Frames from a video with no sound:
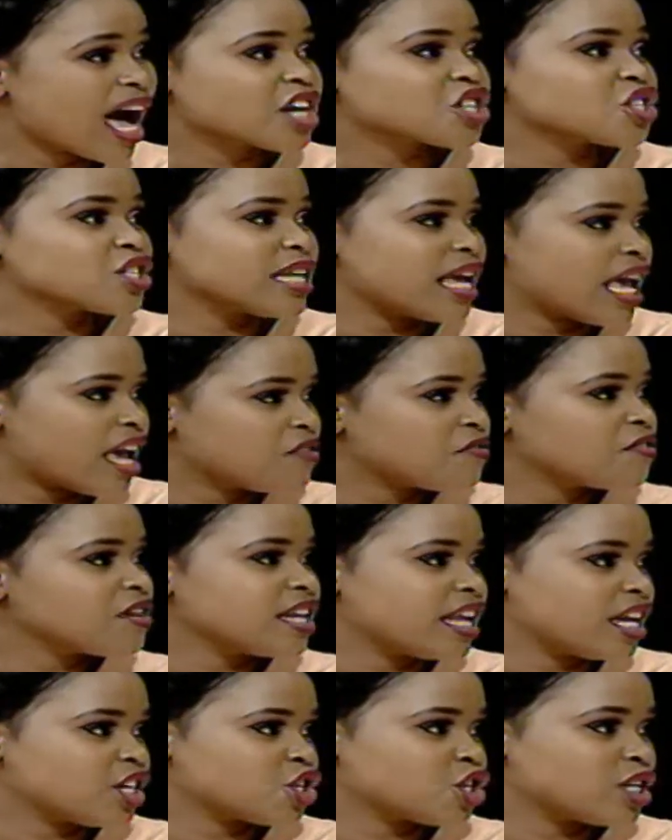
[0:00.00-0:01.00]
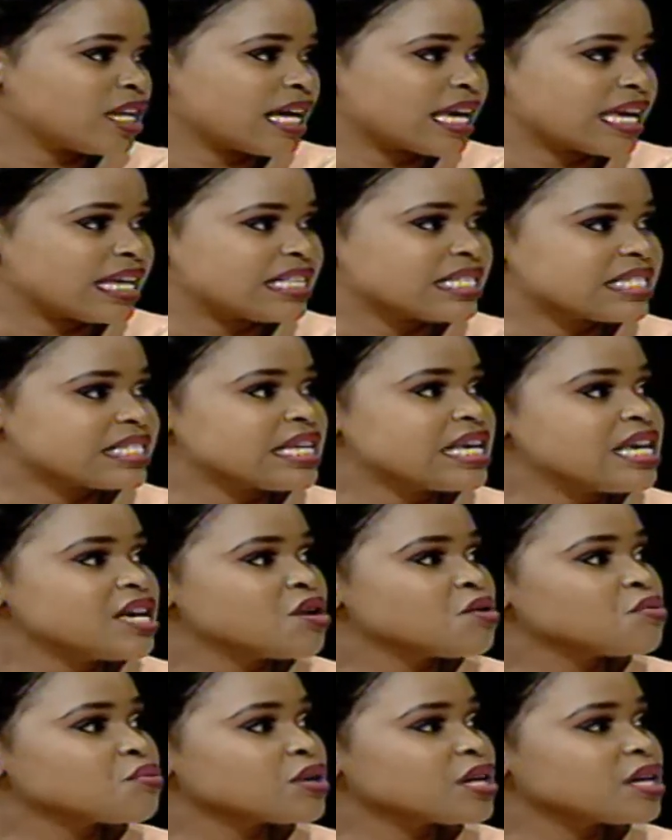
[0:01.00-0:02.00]
actually every nation, against
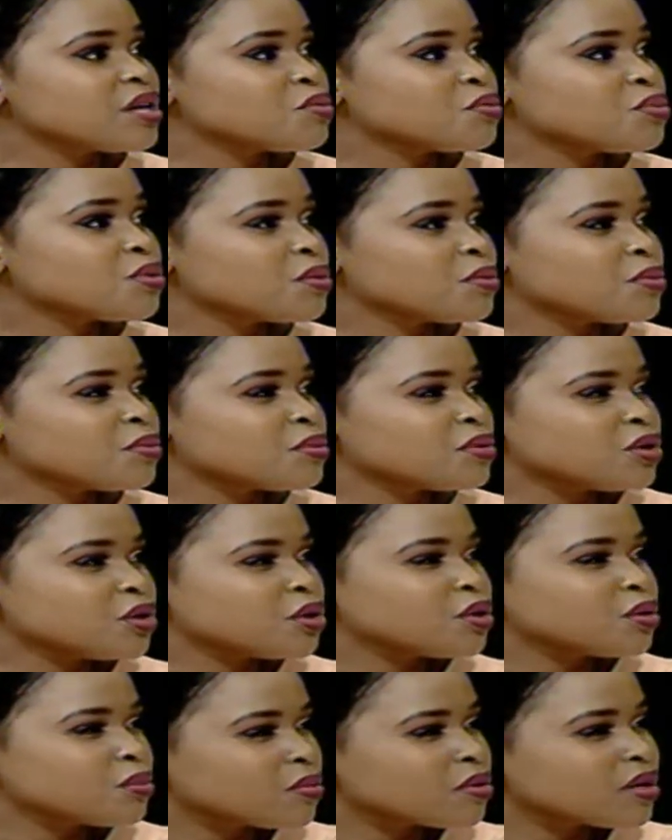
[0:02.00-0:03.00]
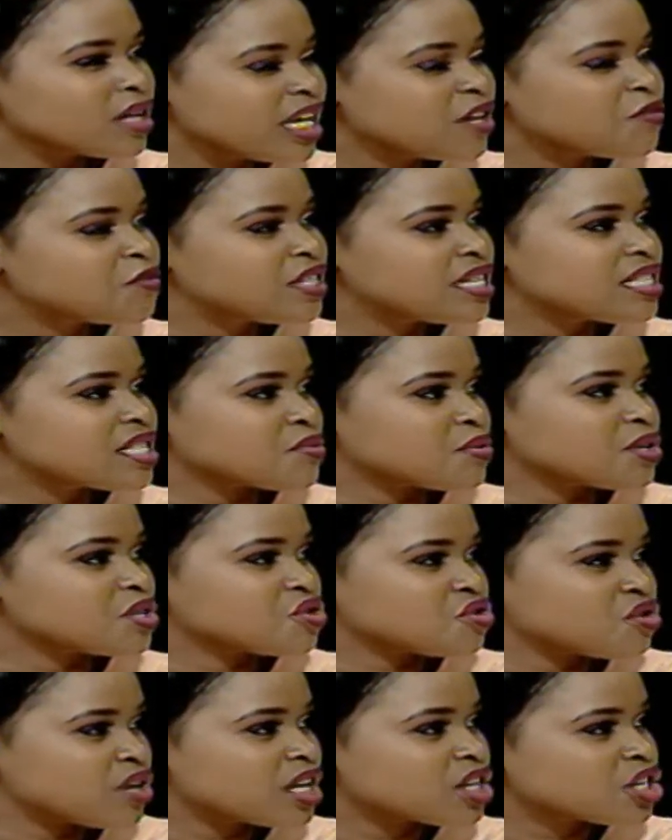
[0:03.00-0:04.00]
lifting the
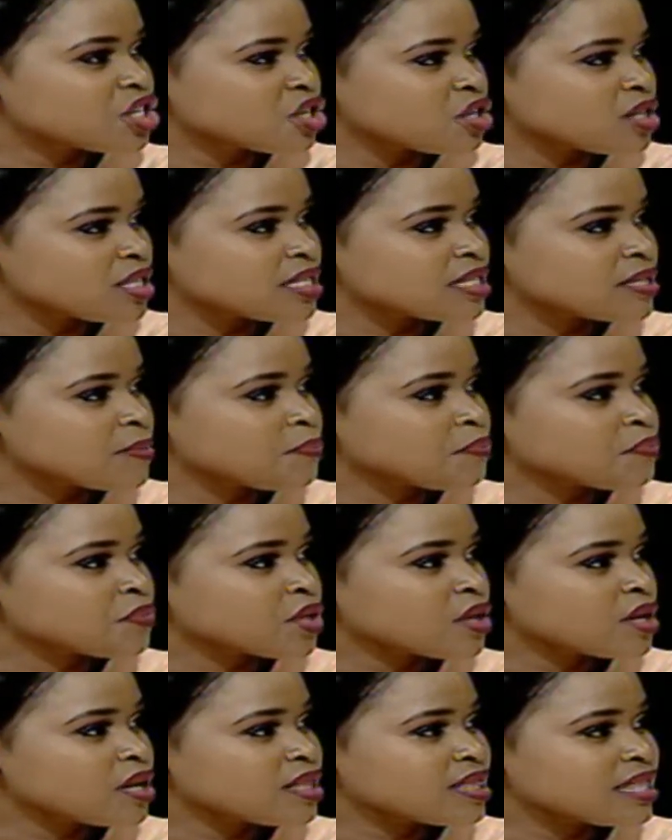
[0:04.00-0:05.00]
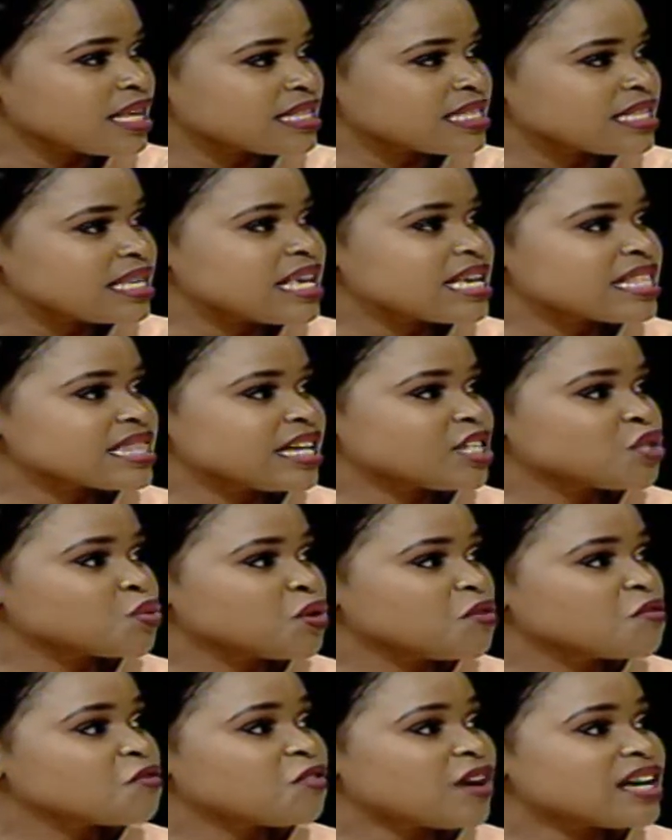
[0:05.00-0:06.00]
restrictions. They're mm-hmm. saying that
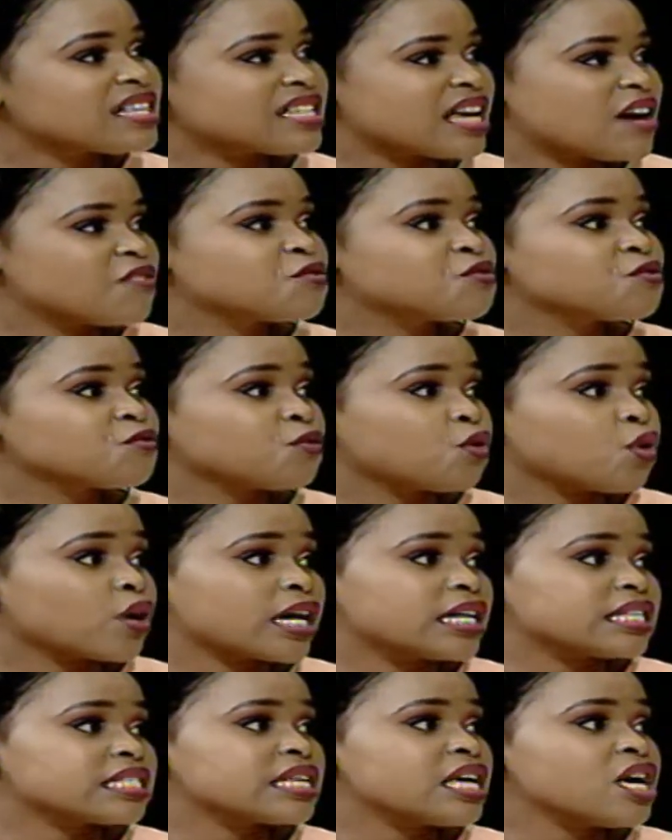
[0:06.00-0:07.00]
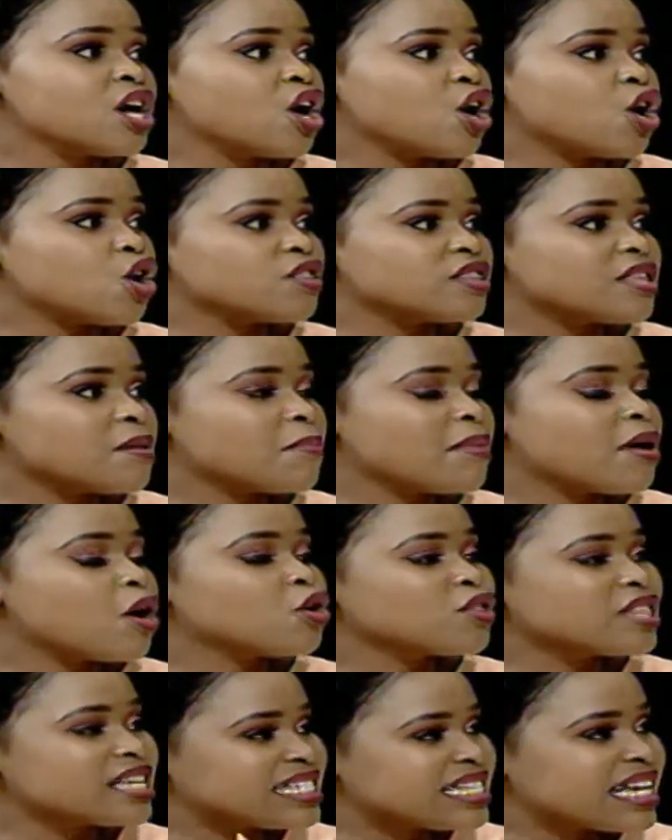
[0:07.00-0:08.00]
we first have to focus on the,
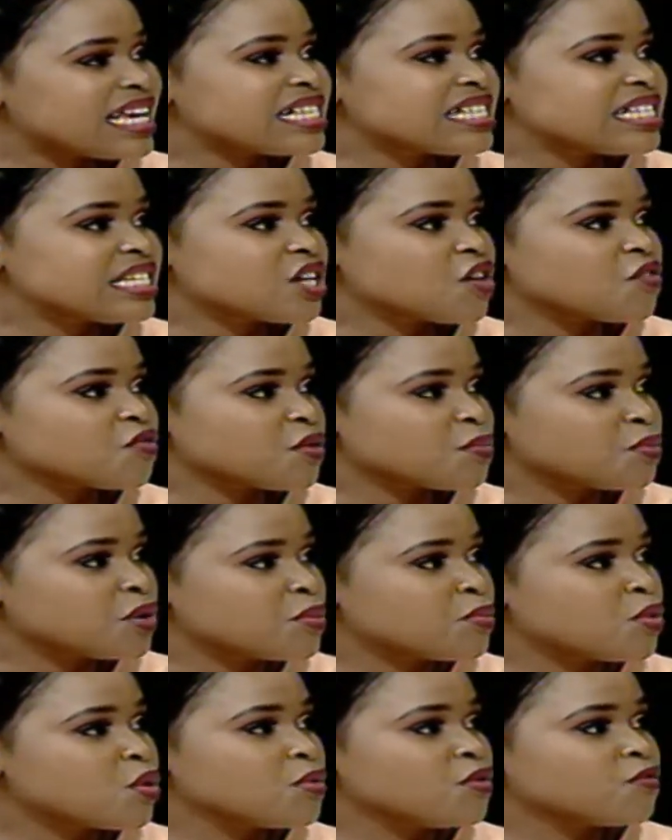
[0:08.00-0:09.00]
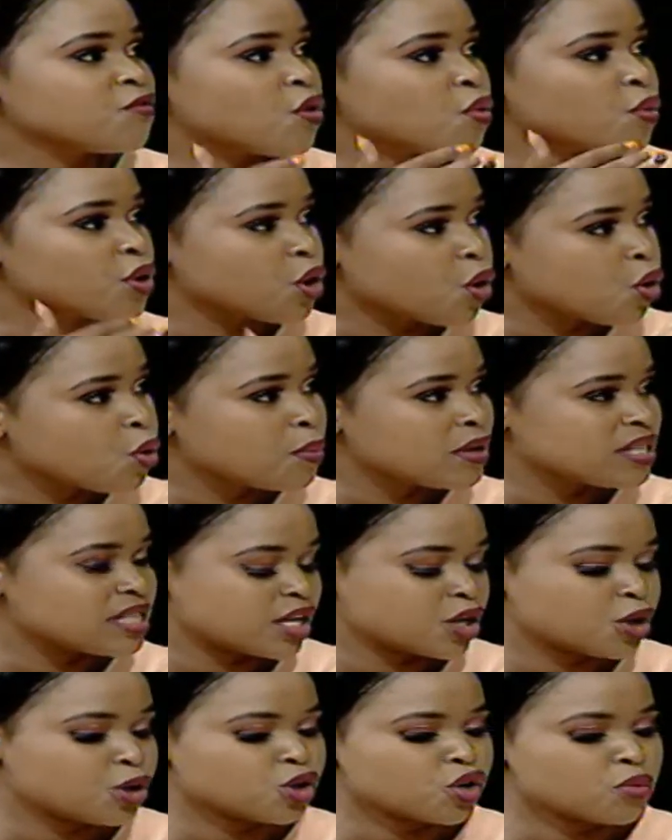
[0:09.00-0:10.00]
on the testing of the people before we open the
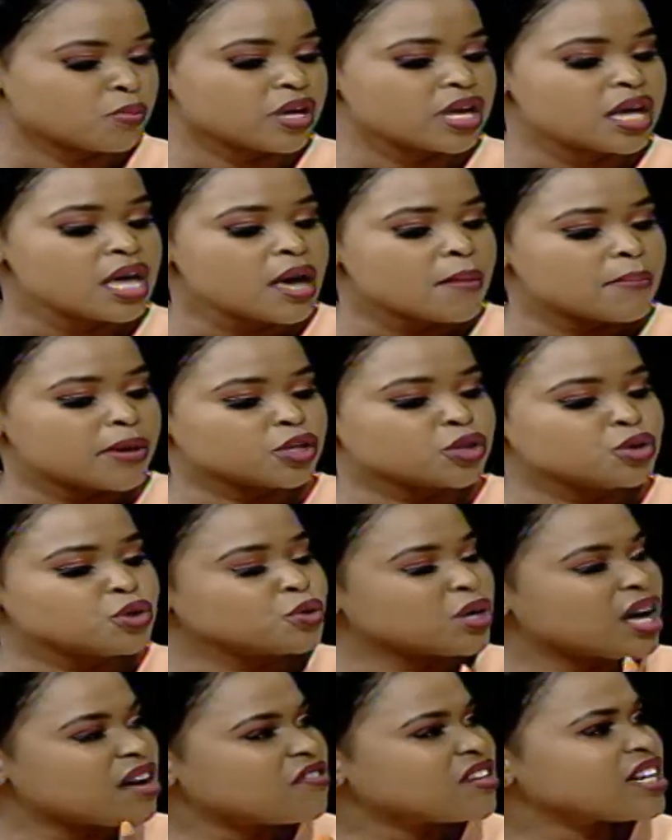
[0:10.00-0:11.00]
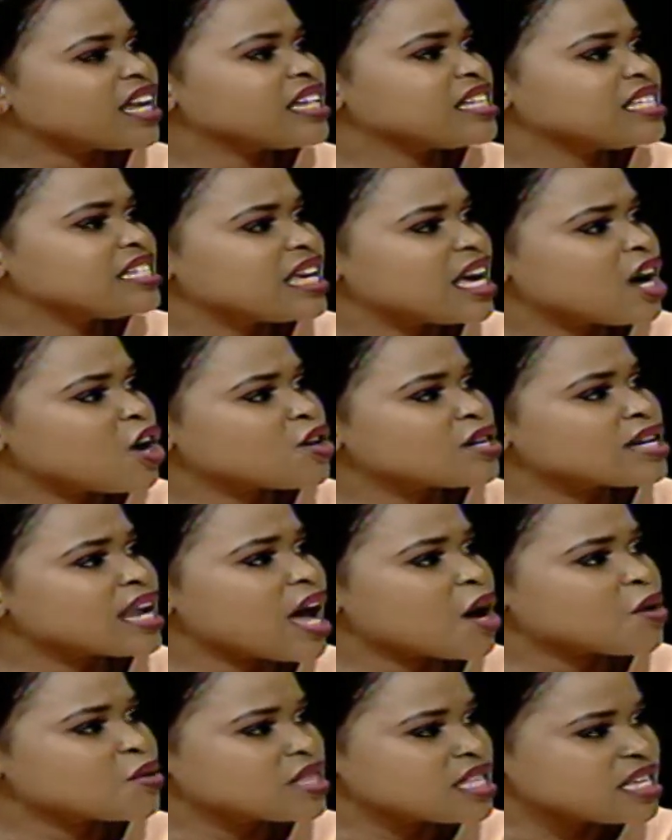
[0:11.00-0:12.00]
economy. But do you have an idea on
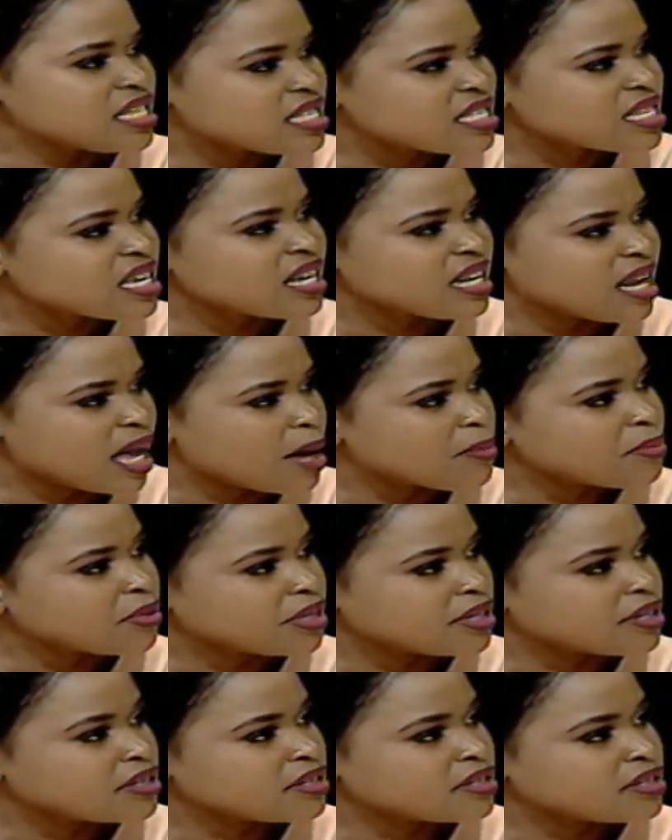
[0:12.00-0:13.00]
how this can happen?